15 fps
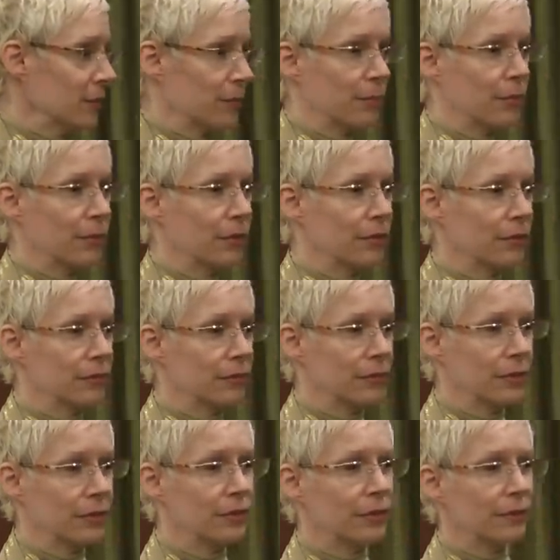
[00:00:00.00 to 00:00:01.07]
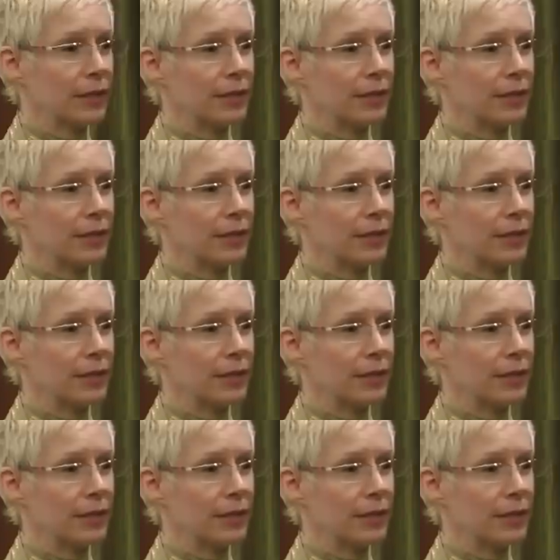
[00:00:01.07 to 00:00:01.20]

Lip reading: supportive, giving